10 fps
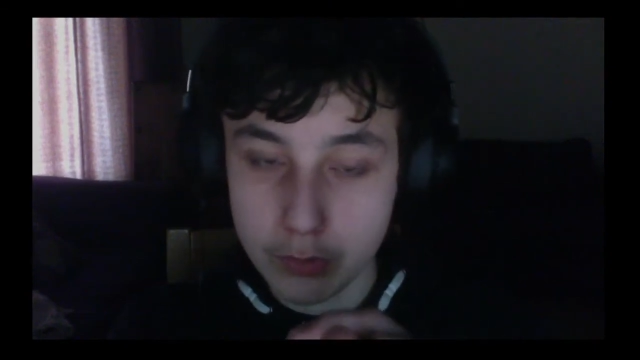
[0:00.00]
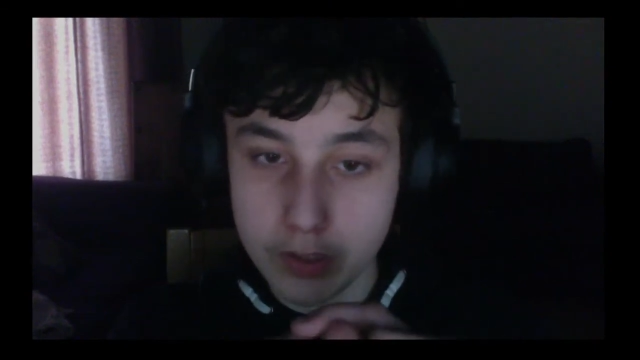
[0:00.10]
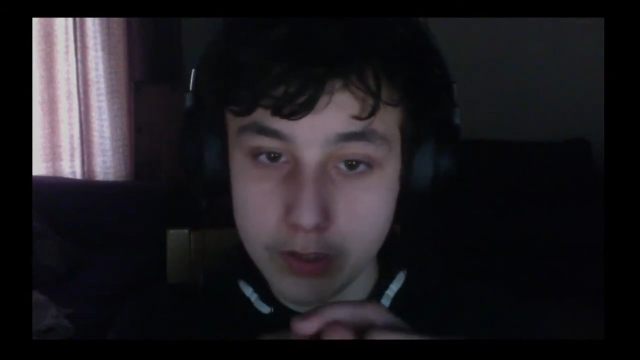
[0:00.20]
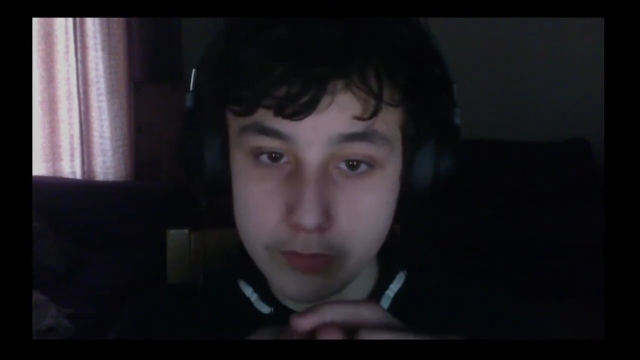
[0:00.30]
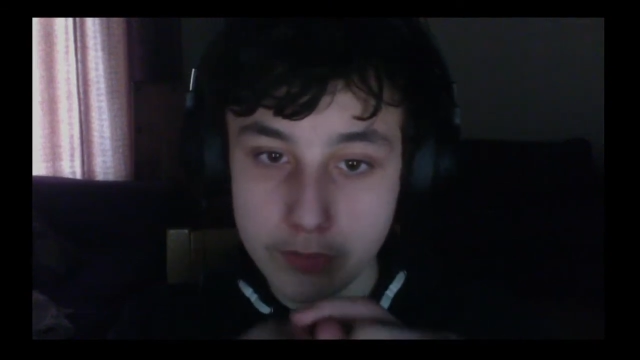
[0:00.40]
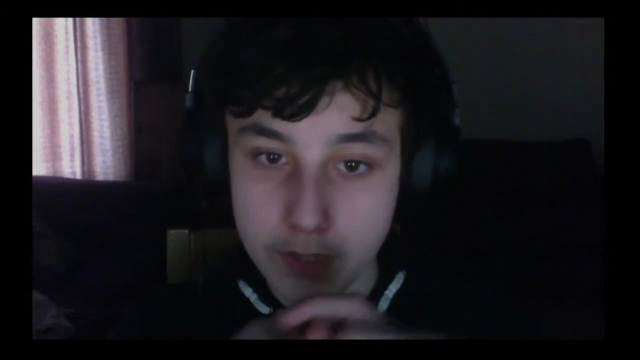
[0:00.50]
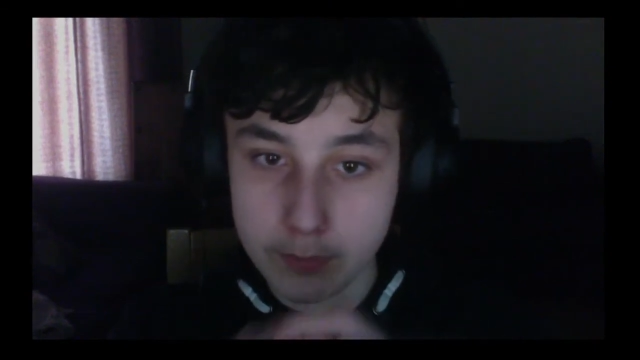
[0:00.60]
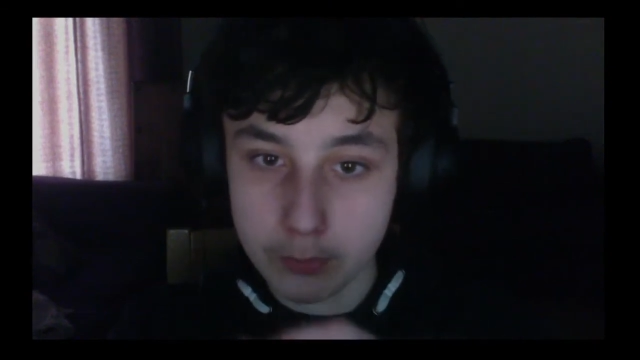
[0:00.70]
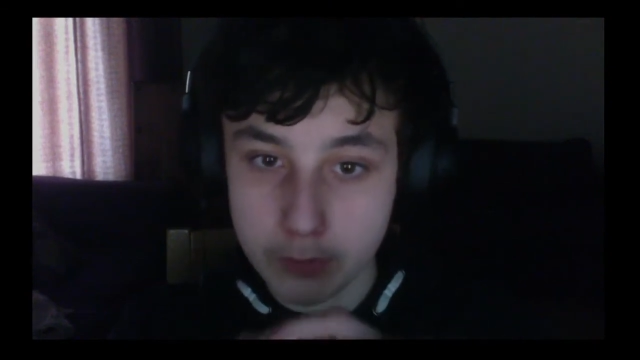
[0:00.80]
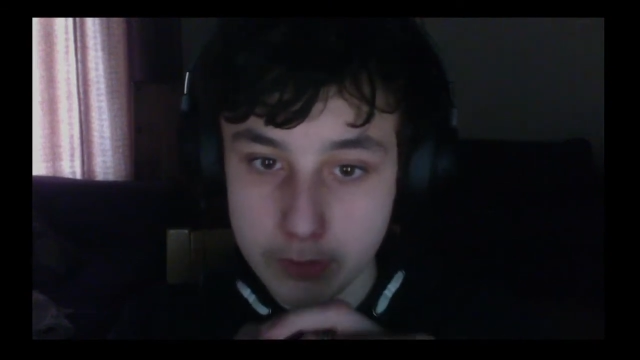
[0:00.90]
And if you haven't
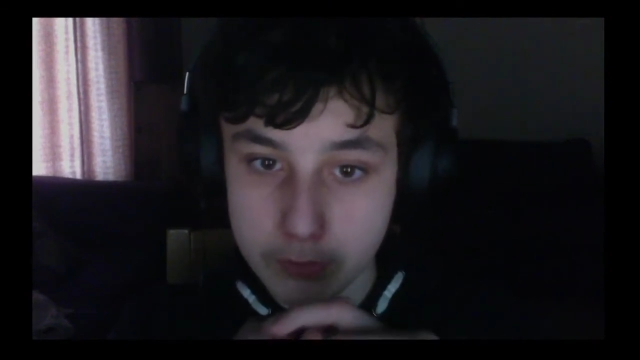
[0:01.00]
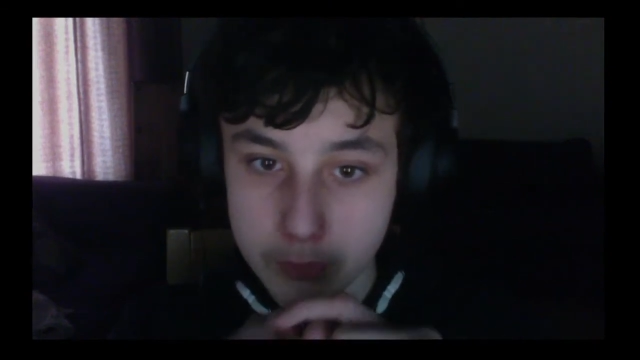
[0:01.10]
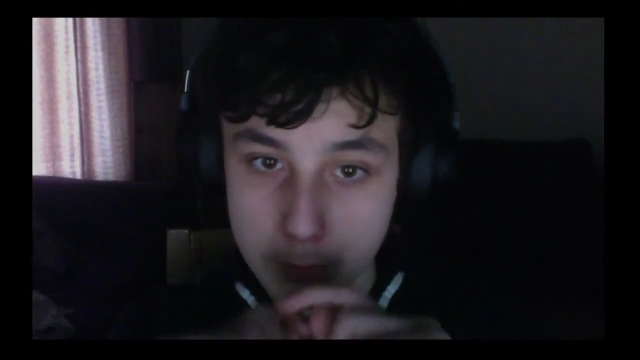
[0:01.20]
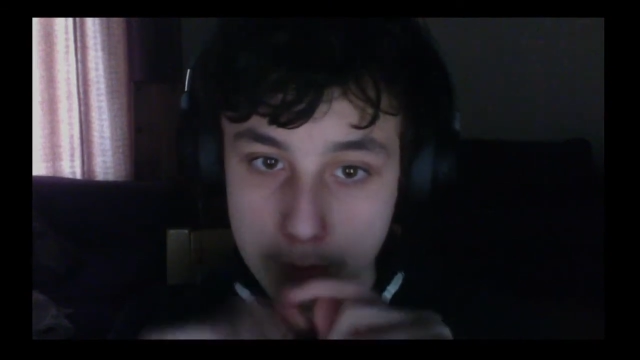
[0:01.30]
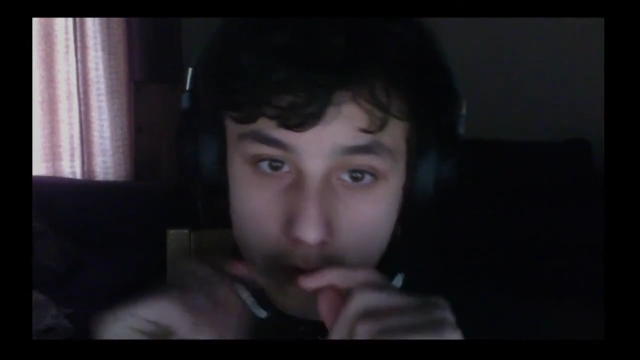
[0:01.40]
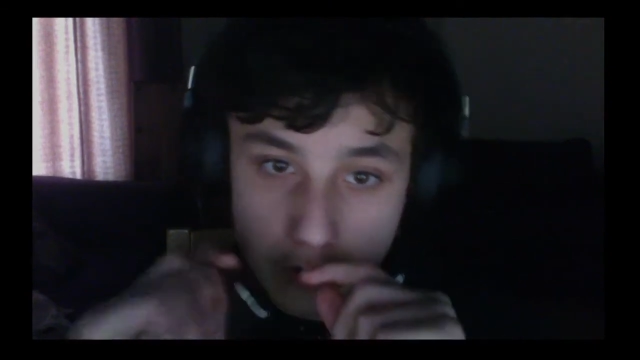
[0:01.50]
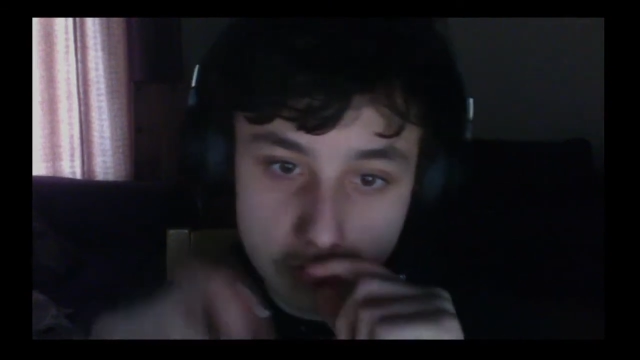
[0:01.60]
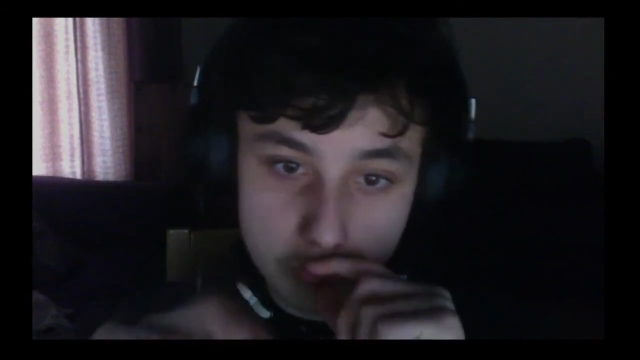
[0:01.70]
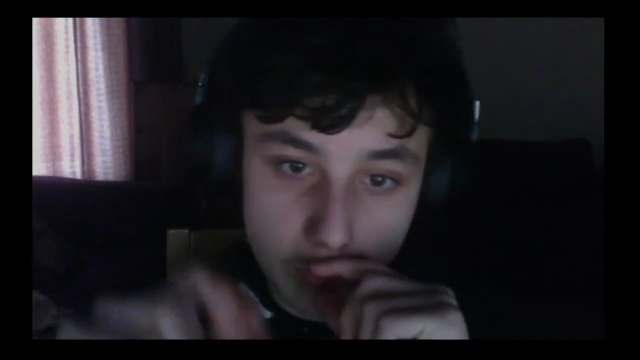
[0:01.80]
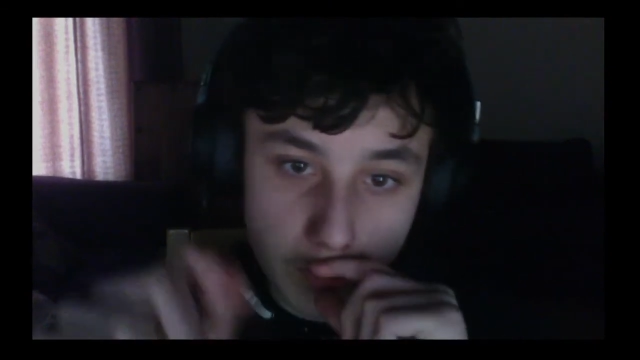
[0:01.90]
already, follow me on
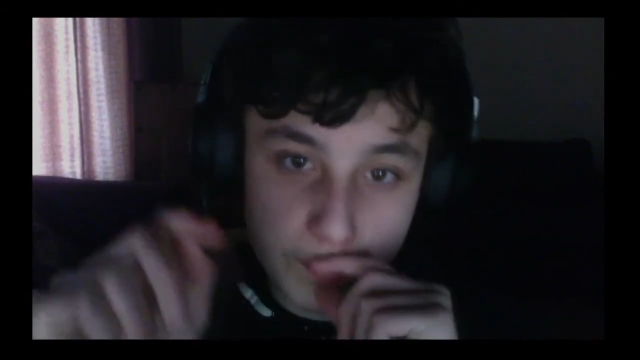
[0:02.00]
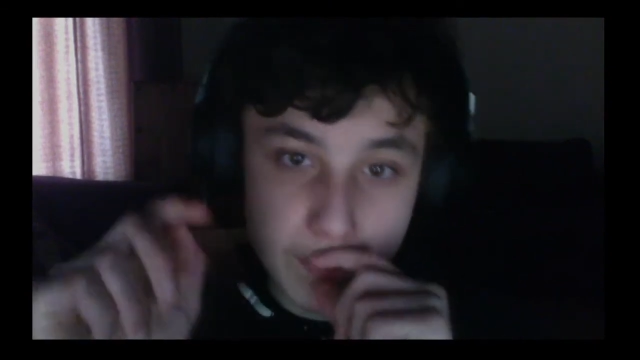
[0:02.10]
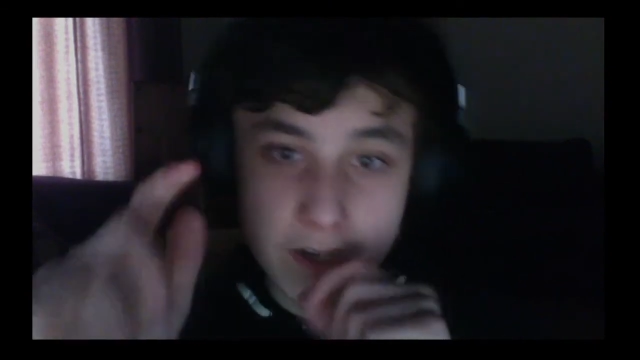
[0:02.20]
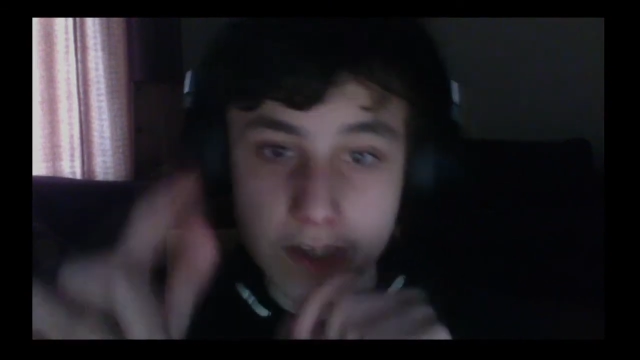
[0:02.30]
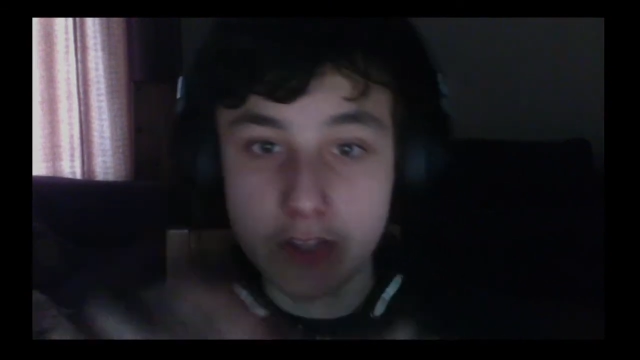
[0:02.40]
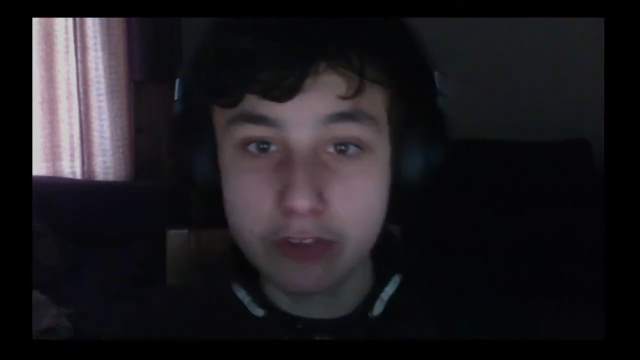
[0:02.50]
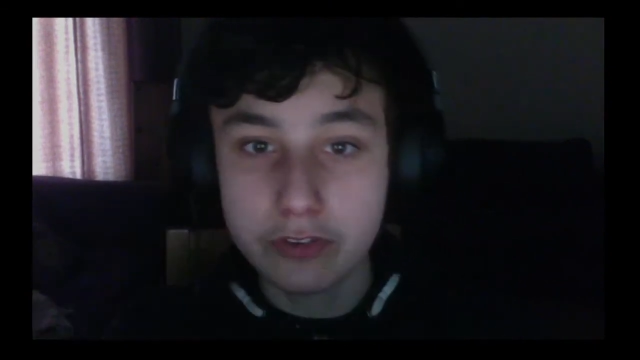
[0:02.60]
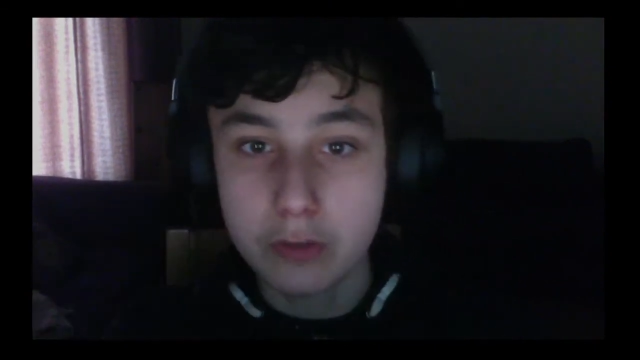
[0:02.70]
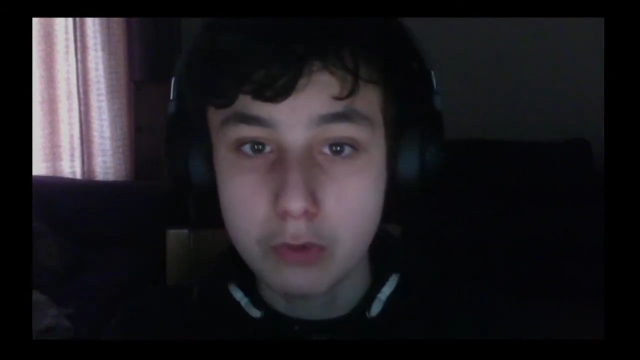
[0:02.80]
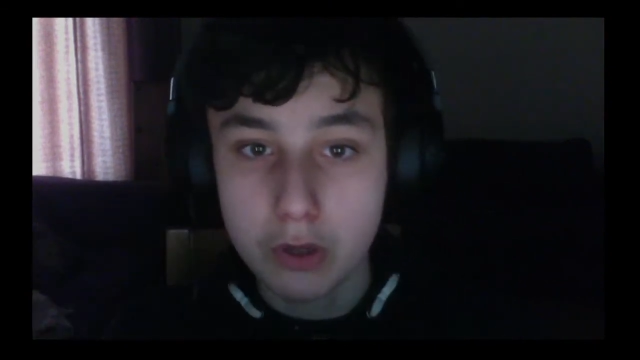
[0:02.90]
Instagram at
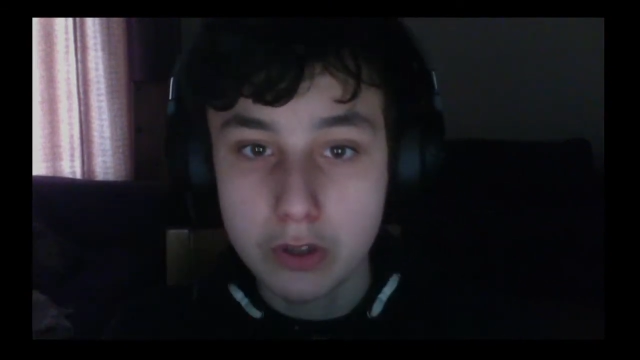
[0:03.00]
esal1